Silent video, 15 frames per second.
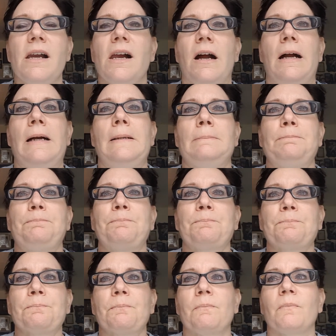Um,
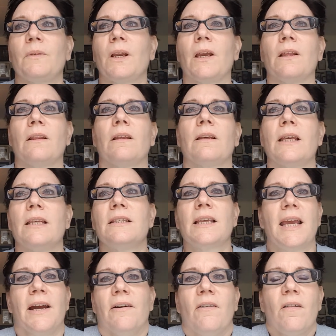because
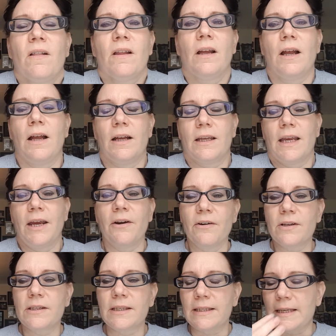
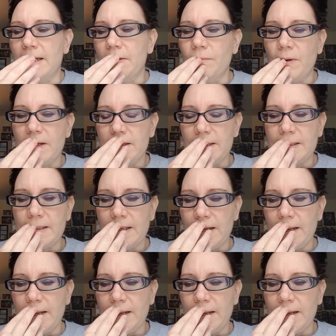Carol's scene was